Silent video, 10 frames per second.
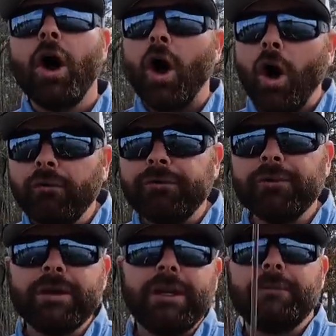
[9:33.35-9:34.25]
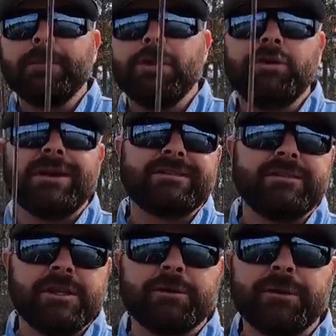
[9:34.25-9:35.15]
Hopefully you guys have
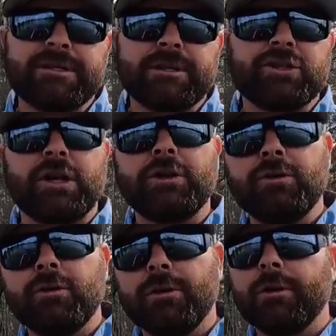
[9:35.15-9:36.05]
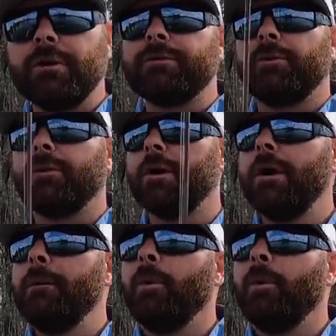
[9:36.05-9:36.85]
done your research on Google Earth or